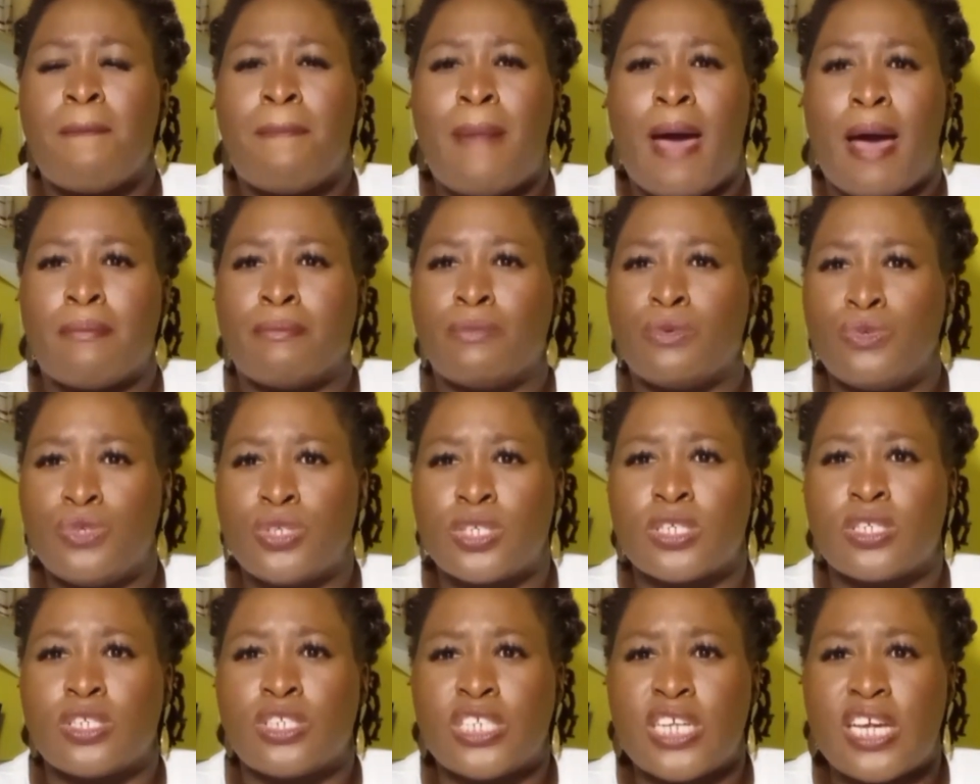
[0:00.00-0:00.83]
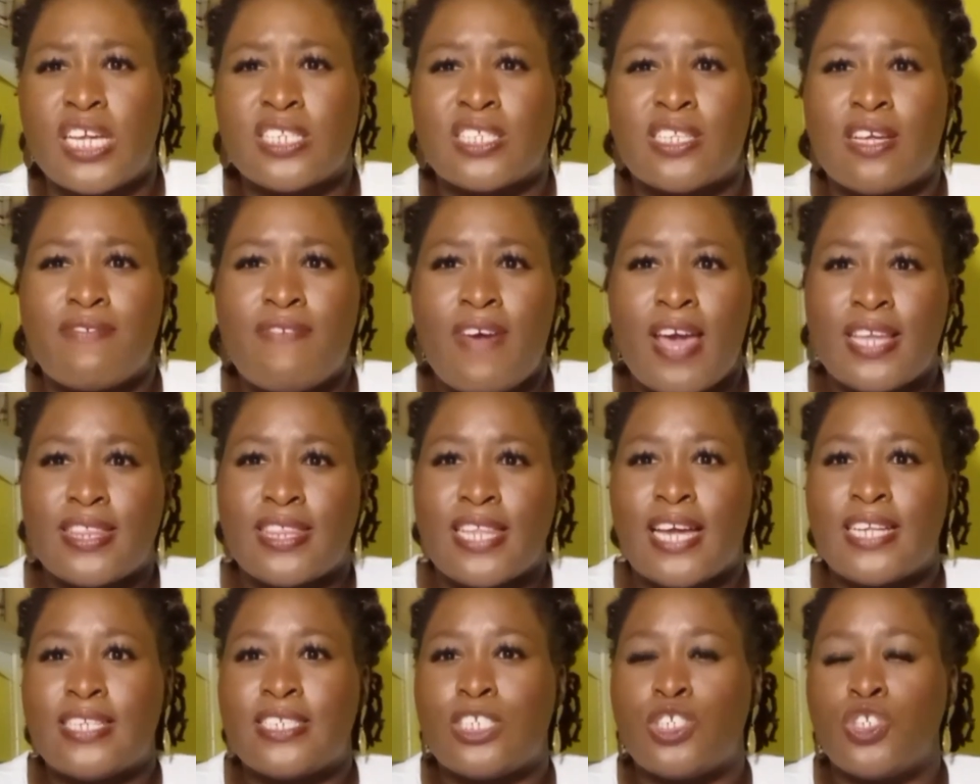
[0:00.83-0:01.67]
bamboozled is the
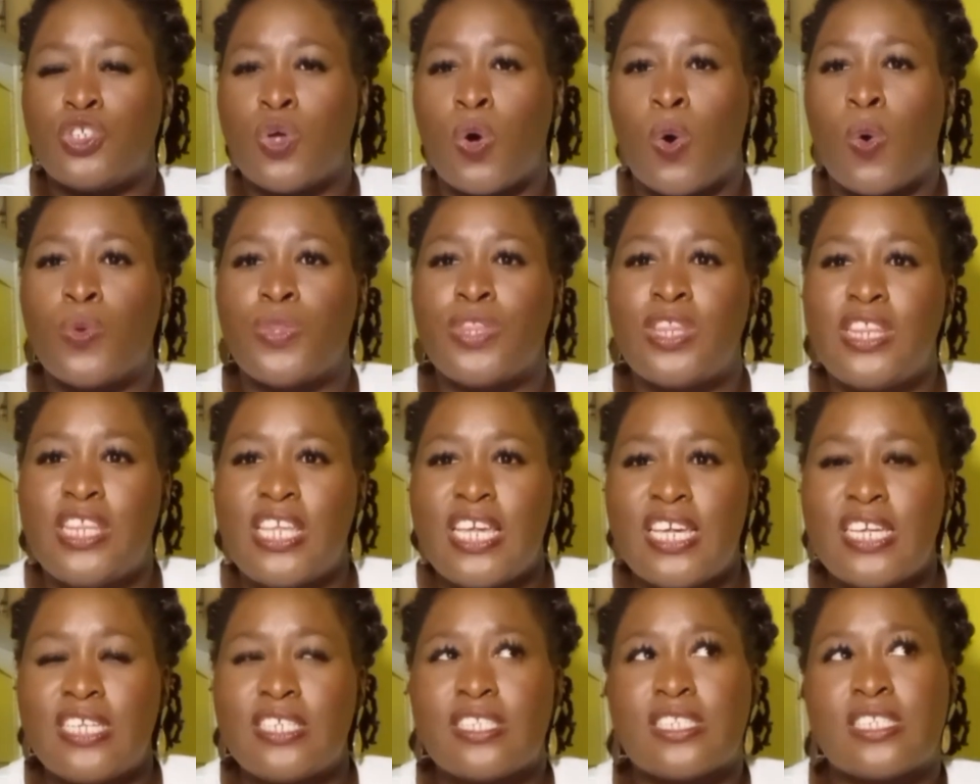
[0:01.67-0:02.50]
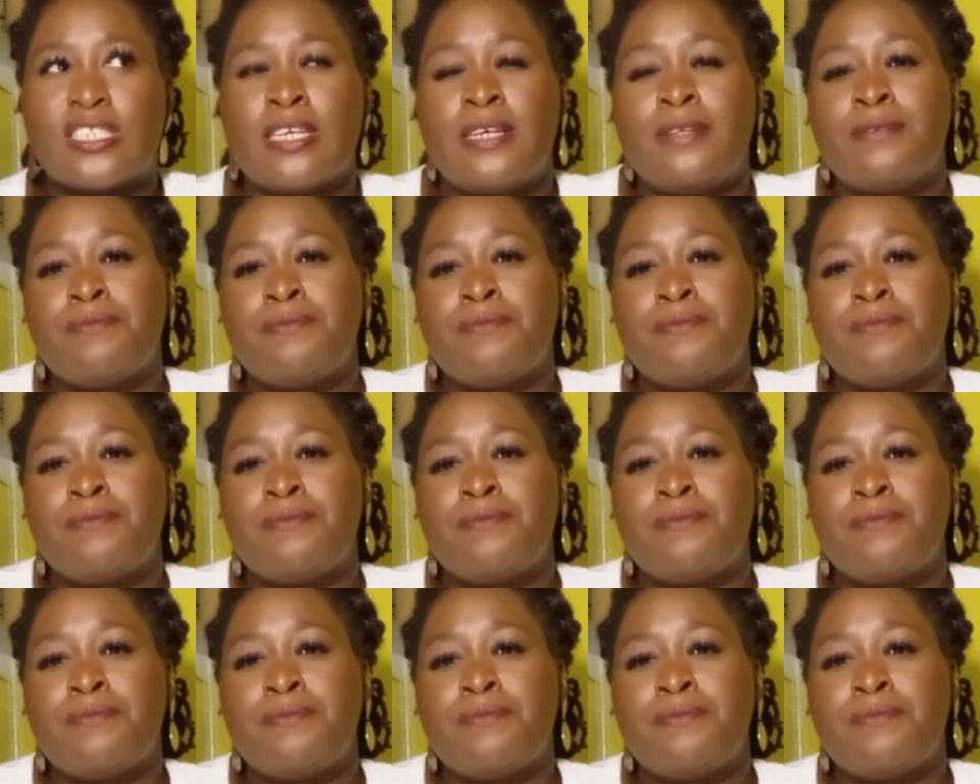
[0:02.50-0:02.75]
fact that these